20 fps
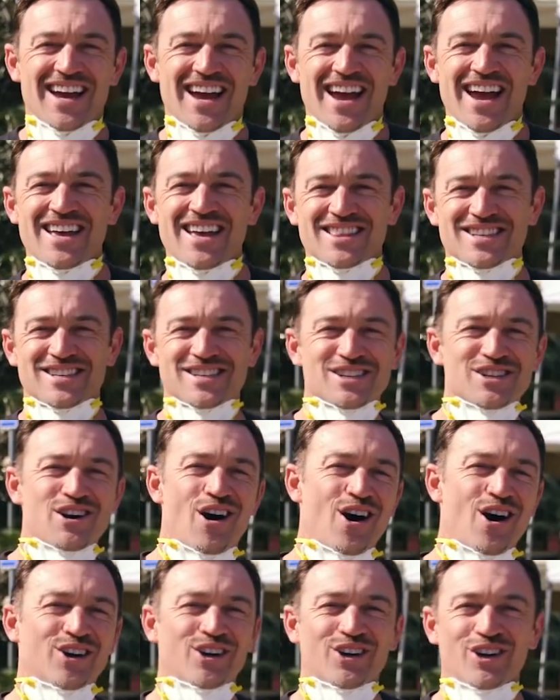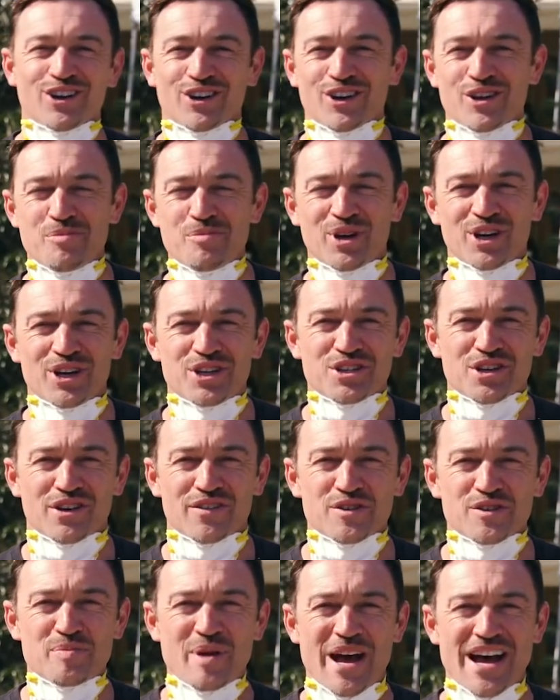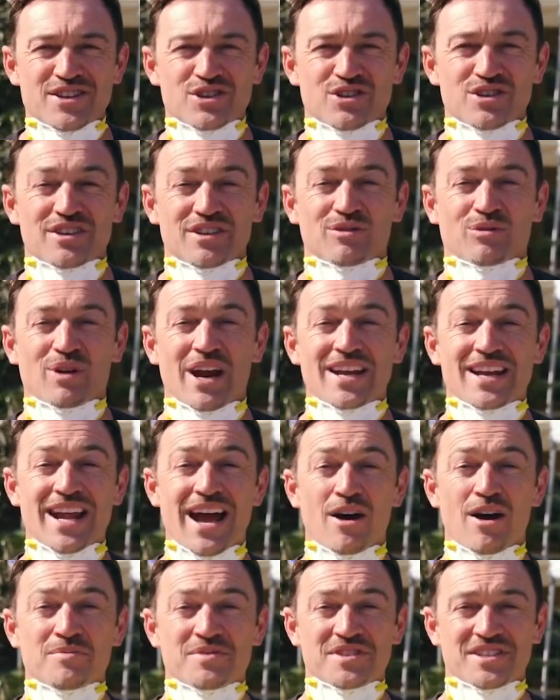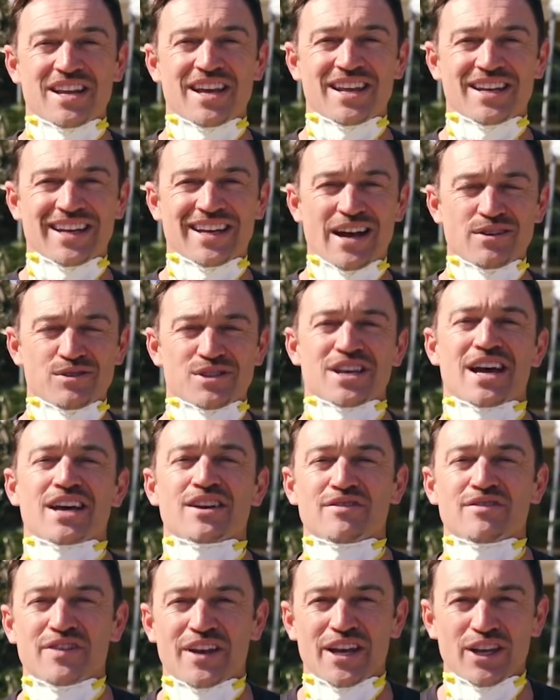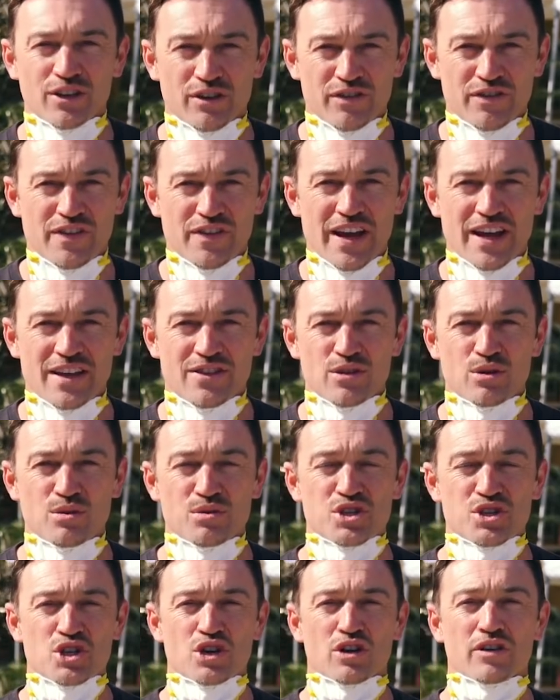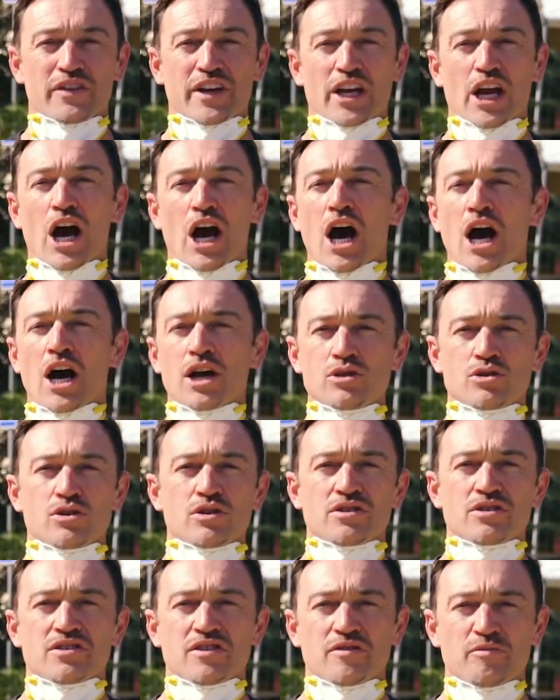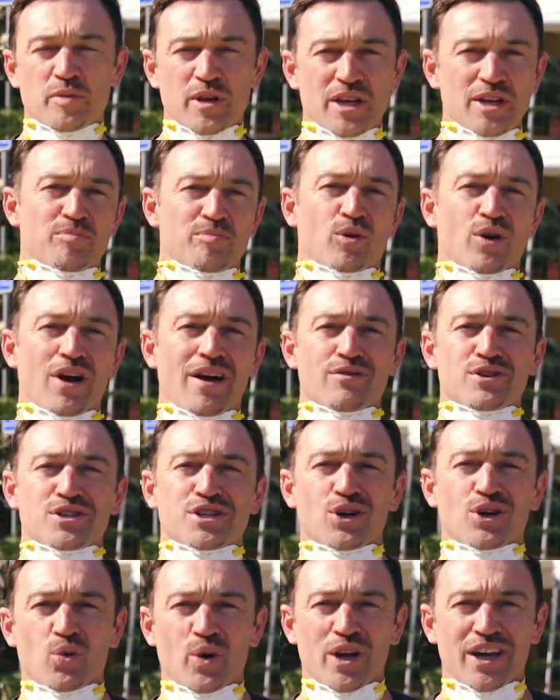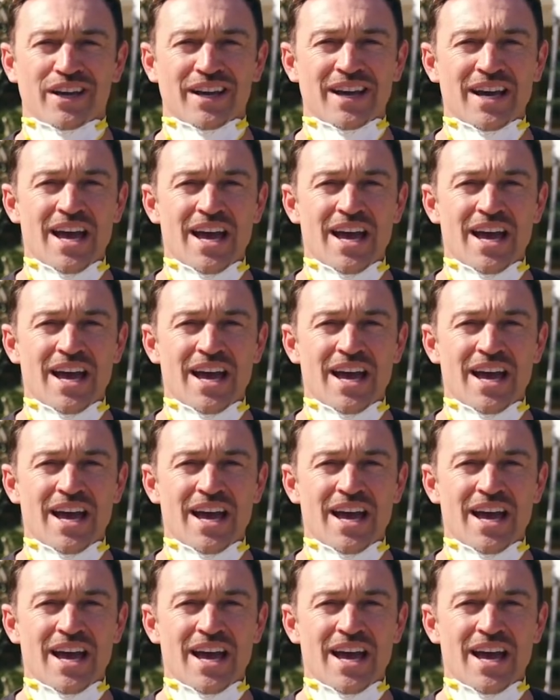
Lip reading: Hey, this is Connor, your community service pastor, and right now I'm standing outside of Interfaith, who's serving hundreds of people every single week,